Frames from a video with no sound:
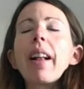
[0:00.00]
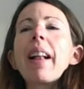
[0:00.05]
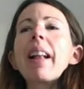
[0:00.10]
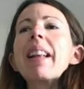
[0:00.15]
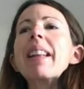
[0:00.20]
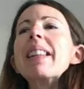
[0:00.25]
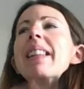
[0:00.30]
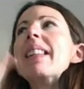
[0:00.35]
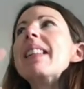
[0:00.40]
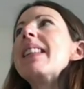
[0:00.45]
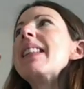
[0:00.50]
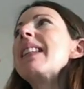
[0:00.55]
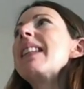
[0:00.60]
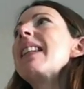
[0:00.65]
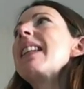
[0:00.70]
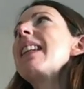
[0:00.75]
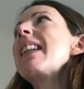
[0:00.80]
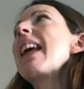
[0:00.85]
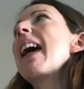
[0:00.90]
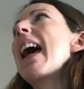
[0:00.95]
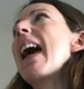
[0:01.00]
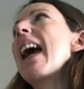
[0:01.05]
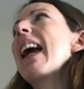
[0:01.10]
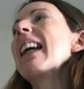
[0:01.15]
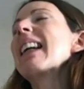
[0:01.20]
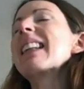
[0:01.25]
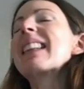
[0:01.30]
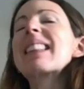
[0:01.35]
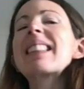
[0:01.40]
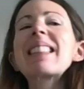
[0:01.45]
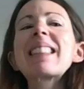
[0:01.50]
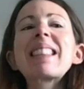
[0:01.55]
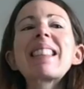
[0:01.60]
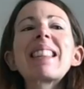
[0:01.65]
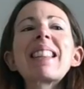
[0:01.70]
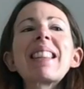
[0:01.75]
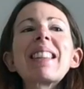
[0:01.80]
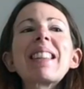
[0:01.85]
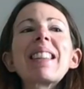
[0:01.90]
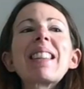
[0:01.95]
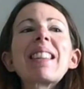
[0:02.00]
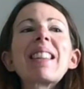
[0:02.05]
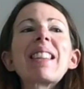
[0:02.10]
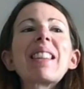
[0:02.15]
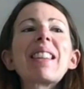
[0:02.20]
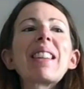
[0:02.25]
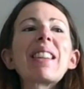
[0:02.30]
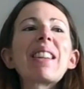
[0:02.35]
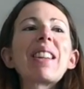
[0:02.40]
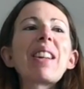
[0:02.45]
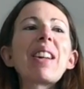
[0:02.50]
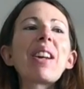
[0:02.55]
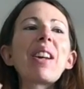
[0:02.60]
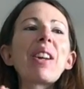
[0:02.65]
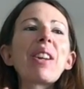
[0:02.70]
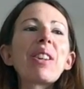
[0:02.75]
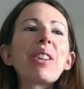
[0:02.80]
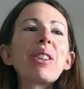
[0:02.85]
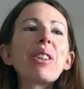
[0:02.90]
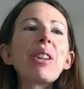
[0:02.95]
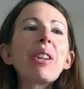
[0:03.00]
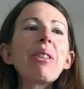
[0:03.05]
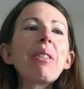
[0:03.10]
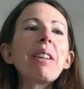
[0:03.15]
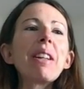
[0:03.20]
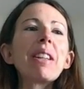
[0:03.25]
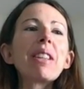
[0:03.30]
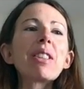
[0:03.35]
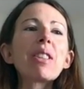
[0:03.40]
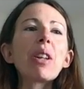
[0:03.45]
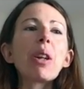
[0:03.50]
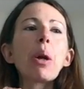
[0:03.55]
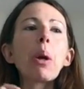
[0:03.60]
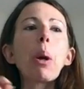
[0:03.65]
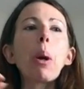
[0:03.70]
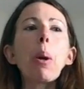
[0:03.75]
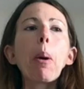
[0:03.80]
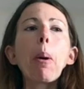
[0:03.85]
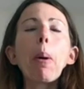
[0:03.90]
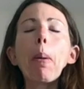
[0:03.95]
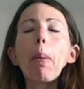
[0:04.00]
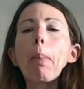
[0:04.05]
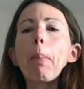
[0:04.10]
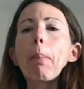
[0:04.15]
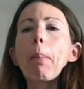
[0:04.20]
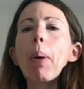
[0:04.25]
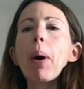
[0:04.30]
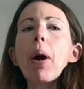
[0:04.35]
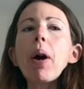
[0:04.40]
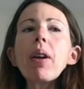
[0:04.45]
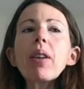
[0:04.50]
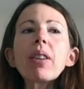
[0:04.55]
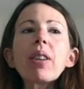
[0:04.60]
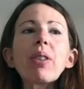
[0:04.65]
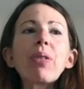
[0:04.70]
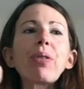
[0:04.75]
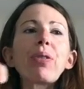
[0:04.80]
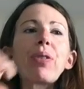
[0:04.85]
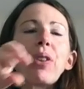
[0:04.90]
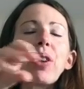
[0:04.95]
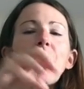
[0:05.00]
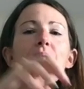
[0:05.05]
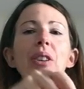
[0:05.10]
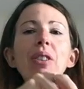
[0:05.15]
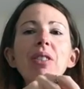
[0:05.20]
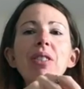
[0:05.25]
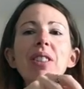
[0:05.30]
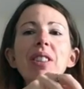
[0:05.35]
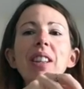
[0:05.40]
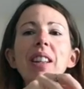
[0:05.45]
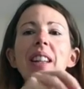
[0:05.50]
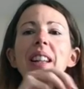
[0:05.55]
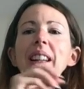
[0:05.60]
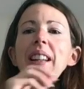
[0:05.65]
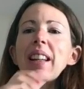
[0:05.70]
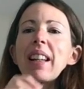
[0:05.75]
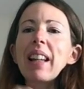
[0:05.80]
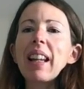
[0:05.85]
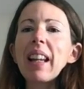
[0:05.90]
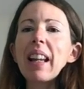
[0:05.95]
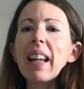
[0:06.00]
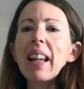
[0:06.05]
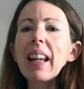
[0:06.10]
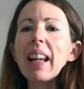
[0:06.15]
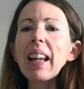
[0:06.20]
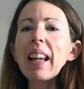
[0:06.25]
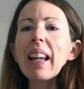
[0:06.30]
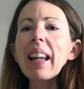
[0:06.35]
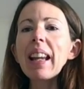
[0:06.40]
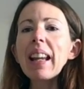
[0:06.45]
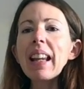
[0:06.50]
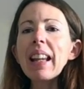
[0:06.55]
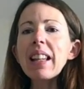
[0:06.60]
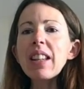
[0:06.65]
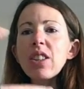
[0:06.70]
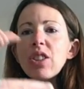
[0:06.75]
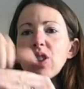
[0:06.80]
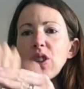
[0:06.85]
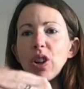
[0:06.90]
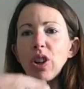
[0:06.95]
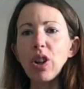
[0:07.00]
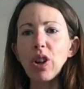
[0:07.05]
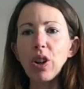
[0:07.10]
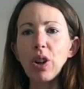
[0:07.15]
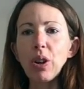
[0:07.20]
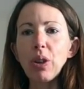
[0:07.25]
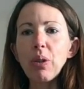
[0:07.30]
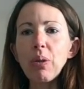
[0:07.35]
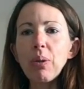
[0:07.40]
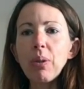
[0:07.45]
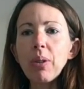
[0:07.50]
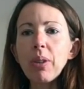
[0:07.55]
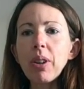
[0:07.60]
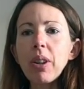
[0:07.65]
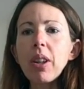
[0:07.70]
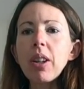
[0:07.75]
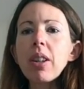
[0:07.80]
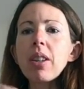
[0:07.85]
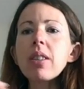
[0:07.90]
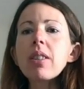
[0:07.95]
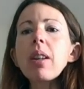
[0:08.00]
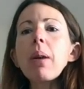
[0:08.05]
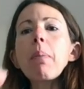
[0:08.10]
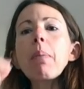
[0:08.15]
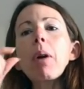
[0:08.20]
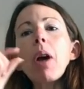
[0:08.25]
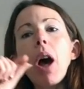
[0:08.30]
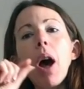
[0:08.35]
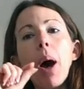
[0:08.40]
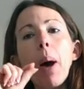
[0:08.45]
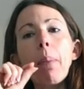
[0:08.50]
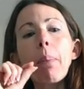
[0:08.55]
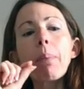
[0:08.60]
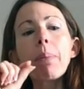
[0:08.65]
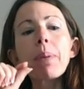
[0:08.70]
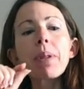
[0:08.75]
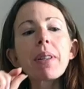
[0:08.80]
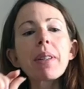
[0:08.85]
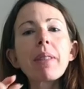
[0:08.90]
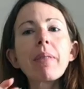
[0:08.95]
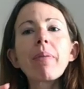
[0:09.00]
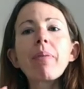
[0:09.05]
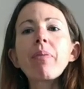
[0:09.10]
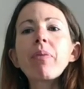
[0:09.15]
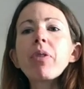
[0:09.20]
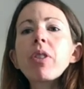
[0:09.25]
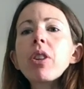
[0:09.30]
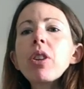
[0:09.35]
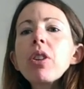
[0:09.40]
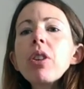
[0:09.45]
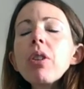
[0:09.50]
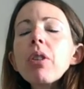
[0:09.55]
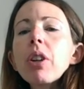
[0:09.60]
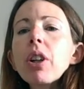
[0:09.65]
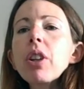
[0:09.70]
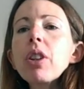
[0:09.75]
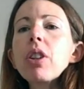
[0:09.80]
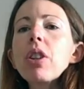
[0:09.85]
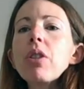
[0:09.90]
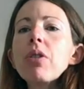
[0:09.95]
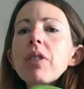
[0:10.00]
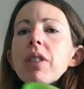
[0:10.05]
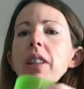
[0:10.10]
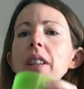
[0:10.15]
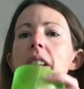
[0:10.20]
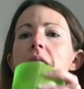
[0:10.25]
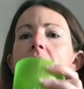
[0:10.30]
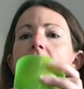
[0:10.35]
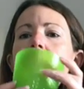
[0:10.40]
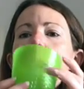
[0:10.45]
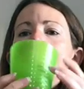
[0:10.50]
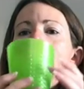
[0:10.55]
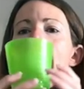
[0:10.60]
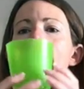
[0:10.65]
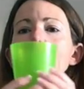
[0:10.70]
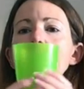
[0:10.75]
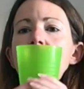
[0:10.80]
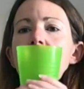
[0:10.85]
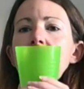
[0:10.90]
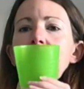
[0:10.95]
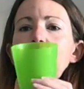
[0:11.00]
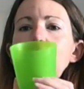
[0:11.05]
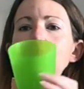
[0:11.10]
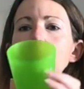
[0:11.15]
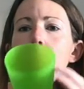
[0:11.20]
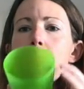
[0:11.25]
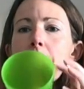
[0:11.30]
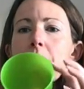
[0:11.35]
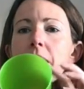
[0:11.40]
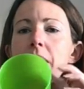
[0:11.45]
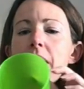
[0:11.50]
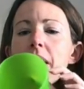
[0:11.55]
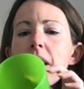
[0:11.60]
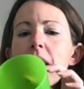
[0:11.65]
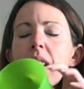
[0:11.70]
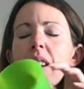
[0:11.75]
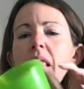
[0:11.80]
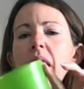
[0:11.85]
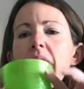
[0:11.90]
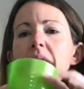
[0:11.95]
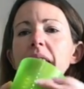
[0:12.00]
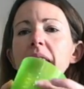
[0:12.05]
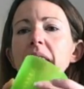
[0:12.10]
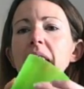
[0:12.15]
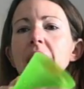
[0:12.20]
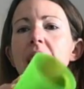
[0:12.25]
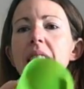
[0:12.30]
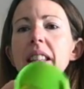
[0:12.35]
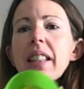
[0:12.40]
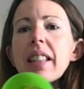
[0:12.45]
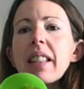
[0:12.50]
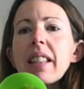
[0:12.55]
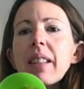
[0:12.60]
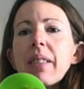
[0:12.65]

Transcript: Next, you need to put the fruit into some cups. You can use any cups like this.